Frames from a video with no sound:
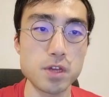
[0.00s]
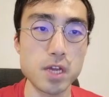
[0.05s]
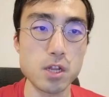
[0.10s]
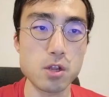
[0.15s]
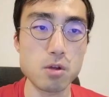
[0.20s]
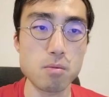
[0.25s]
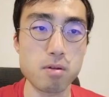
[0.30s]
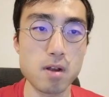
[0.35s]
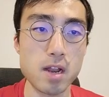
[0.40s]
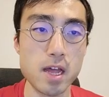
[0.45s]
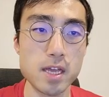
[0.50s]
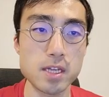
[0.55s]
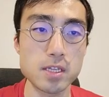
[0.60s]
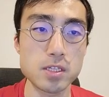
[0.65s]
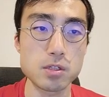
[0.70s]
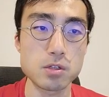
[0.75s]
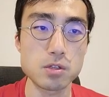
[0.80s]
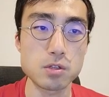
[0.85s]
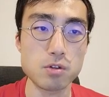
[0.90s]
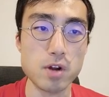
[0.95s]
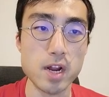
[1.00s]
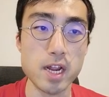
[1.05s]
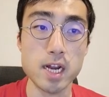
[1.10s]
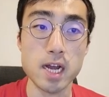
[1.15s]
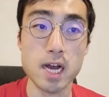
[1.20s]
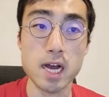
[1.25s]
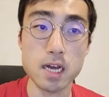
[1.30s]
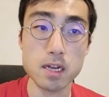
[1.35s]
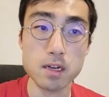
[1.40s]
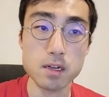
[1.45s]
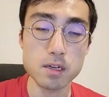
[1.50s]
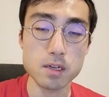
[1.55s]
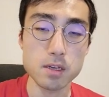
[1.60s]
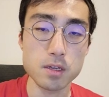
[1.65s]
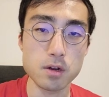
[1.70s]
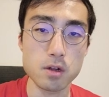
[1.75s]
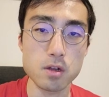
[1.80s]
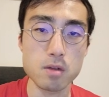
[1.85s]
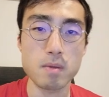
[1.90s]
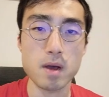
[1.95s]
you get your players to train harder,
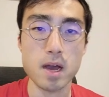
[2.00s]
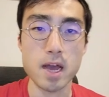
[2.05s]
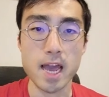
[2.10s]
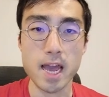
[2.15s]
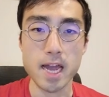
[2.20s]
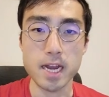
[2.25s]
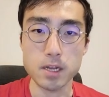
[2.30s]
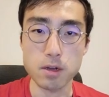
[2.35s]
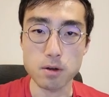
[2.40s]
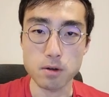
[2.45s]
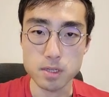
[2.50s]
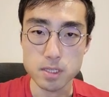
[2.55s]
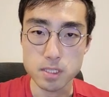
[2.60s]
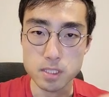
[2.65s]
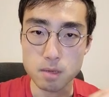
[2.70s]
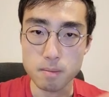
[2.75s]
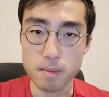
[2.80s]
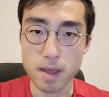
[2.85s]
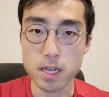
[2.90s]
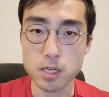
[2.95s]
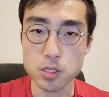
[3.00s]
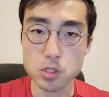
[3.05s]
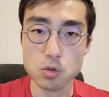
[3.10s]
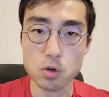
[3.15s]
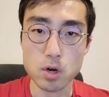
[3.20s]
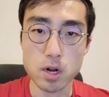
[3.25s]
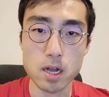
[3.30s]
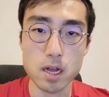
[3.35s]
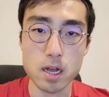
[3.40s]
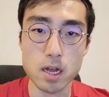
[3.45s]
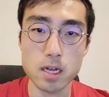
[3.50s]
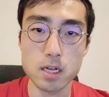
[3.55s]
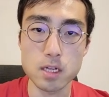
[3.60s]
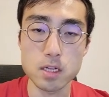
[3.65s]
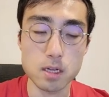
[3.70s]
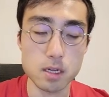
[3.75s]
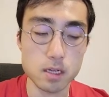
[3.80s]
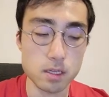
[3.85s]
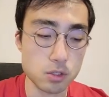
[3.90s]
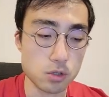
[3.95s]
by adding on some
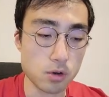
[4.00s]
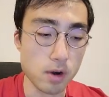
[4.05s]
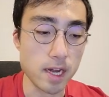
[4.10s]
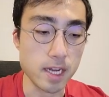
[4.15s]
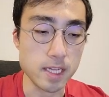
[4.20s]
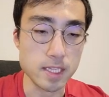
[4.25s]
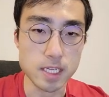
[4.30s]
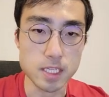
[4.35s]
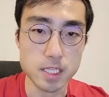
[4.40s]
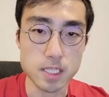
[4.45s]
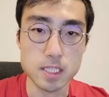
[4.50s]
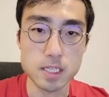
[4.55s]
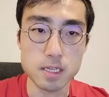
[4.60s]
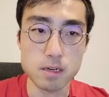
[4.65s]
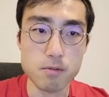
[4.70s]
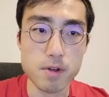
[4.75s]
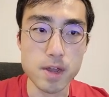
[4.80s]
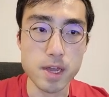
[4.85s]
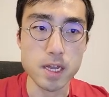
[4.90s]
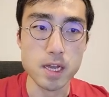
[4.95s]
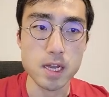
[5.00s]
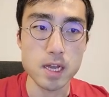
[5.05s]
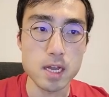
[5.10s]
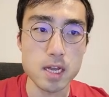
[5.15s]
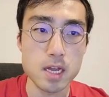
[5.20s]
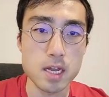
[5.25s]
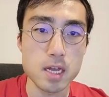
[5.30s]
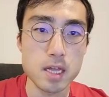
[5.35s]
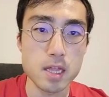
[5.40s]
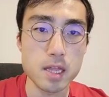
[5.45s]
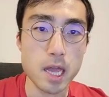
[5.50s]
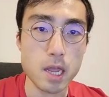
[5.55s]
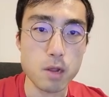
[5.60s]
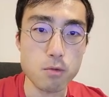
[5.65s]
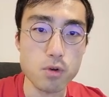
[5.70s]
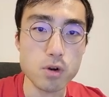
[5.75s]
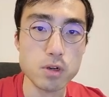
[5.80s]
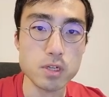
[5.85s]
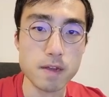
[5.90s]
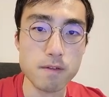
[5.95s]
extra training sessions in a week, they
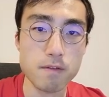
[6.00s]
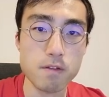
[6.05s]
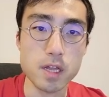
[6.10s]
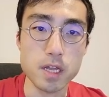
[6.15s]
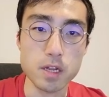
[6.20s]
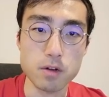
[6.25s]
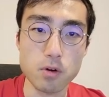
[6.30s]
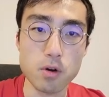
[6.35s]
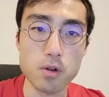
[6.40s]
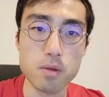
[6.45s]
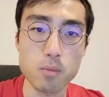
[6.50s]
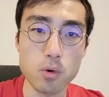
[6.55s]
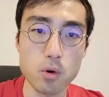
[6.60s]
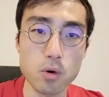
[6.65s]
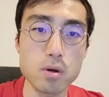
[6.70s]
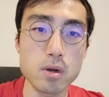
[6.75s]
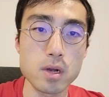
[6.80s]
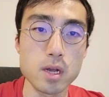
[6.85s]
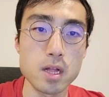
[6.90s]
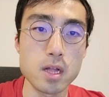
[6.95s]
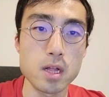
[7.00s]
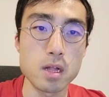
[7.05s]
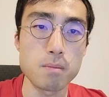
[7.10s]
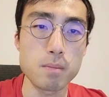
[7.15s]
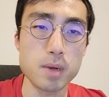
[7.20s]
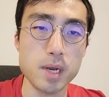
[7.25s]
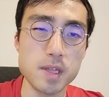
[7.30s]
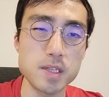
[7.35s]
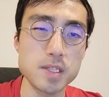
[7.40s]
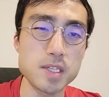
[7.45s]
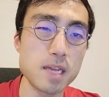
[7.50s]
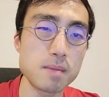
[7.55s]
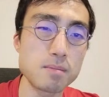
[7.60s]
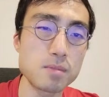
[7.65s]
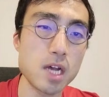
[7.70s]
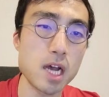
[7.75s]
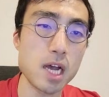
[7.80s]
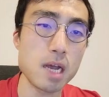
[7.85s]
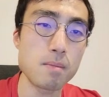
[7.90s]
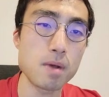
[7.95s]
will definitely grow more. But at the same
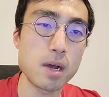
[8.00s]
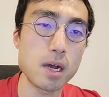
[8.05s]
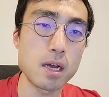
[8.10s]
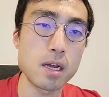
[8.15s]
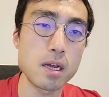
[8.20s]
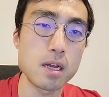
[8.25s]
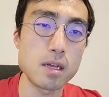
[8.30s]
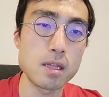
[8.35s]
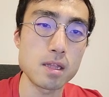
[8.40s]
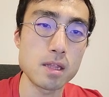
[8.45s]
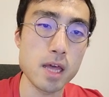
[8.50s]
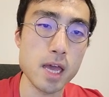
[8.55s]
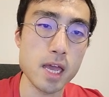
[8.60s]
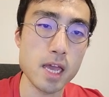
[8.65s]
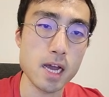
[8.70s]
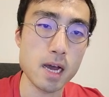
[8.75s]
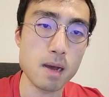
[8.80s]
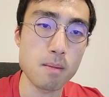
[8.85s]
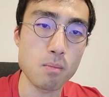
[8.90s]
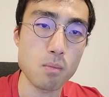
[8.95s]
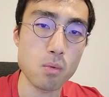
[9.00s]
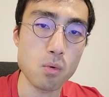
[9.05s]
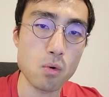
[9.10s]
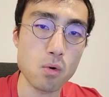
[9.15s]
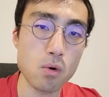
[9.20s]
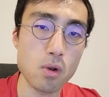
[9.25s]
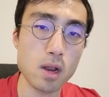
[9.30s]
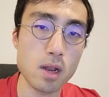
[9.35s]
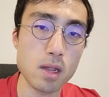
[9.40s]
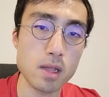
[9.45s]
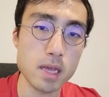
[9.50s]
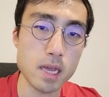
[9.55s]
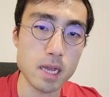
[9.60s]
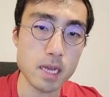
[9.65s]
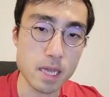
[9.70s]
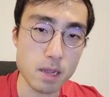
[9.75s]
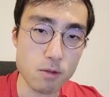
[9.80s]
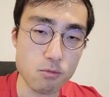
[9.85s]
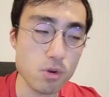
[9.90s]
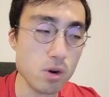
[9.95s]
time, they
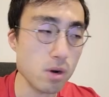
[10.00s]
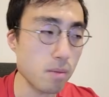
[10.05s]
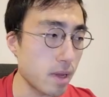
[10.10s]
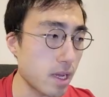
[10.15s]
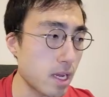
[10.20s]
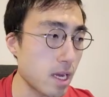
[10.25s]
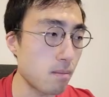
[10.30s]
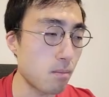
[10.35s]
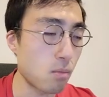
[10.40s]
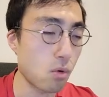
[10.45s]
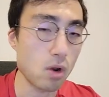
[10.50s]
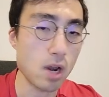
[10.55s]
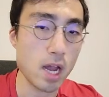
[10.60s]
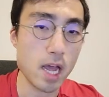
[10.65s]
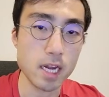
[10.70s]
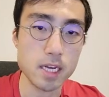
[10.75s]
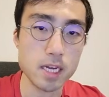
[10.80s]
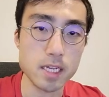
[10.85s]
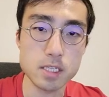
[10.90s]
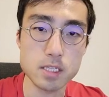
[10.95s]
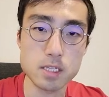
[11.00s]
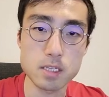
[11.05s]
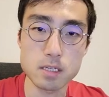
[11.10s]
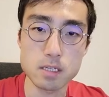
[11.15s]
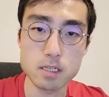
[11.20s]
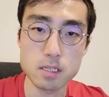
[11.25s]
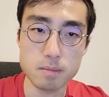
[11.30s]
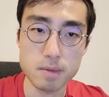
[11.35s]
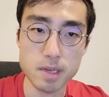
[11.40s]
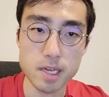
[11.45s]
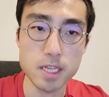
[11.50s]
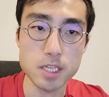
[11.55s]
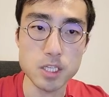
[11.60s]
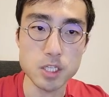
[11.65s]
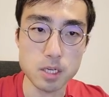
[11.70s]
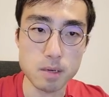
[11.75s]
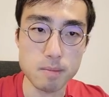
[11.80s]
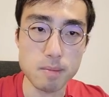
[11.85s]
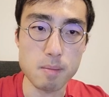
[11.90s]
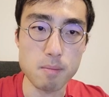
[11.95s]
will become more likely to be
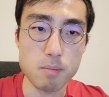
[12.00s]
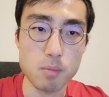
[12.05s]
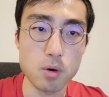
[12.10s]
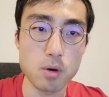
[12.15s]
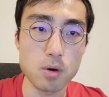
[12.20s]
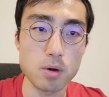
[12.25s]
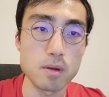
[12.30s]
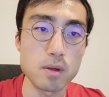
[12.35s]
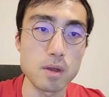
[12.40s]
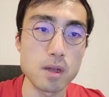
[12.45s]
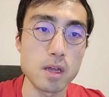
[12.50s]
injured a bit more.